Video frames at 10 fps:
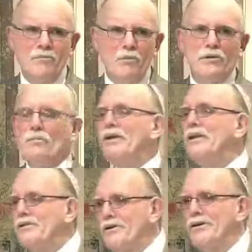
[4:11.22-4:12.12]
A moment could be
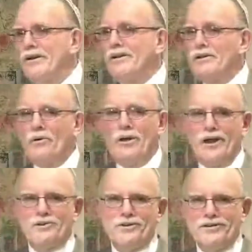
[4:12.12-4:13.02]
an eternity, to quote
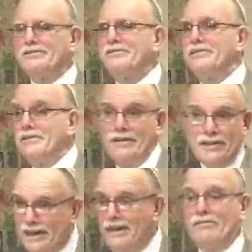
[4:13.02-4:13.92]
Heschel.
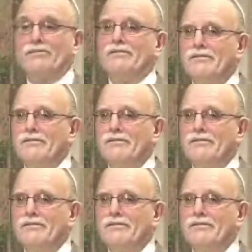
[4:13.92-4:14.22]
It is.